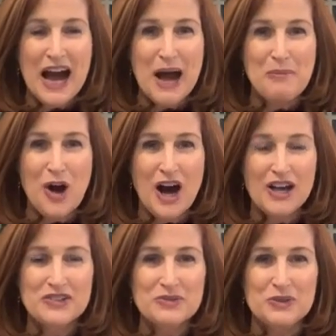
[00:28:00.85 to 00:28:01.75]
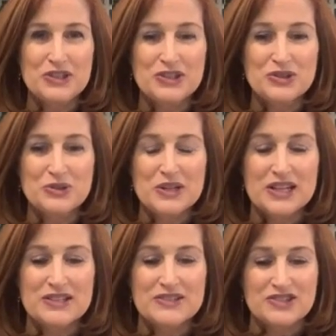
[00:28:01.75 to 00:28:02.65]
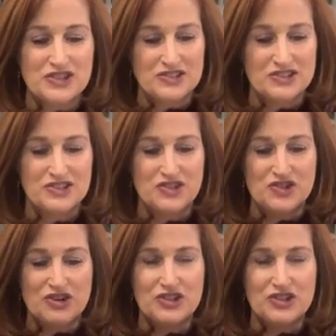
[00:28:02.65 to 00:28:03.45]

all we do is just